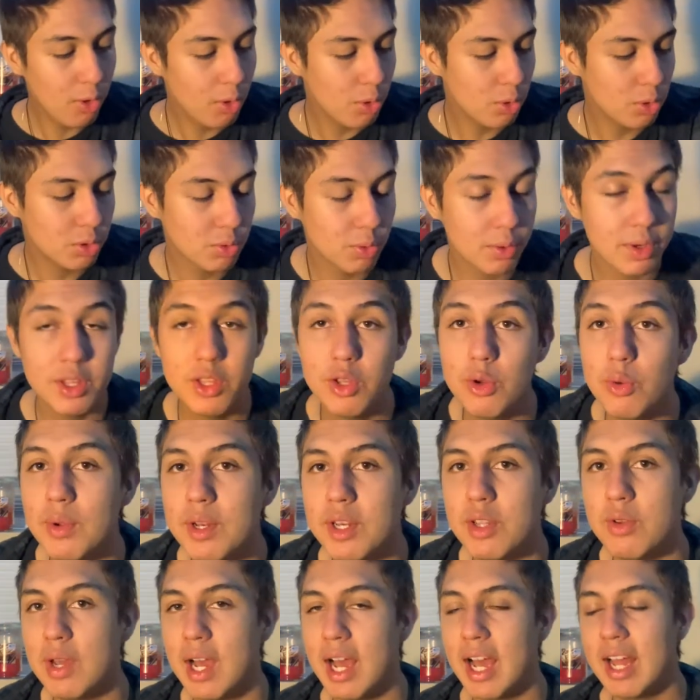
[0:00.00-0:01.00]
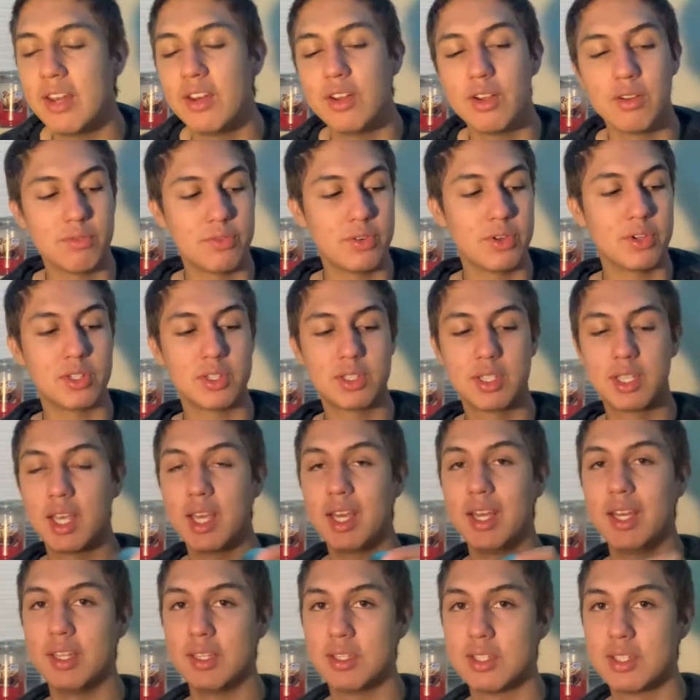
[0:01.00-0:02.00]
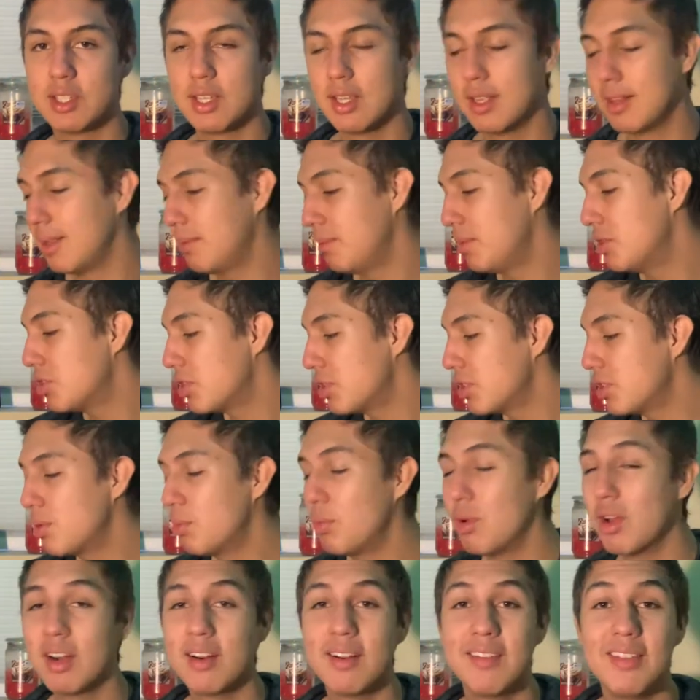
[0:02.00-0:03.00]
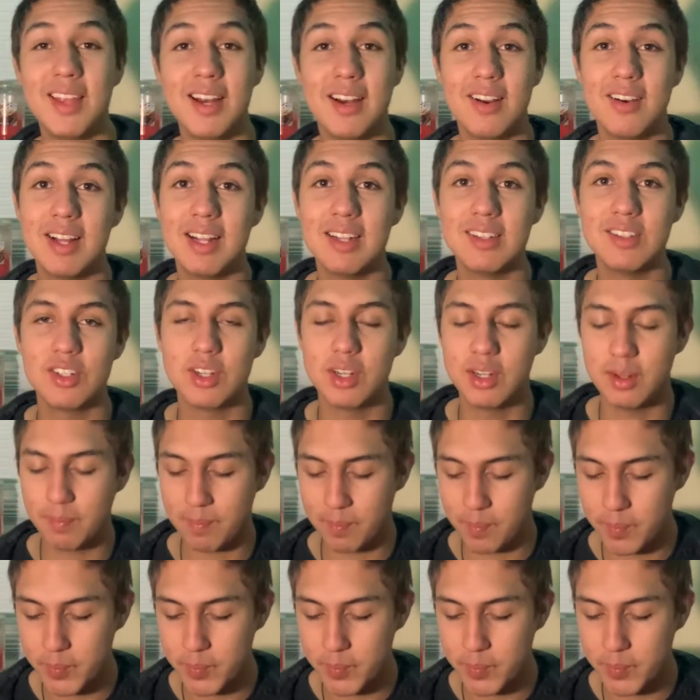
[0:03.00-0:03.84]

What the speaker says: old were you when you had your first kiss? Let me drink some water and then I'll answer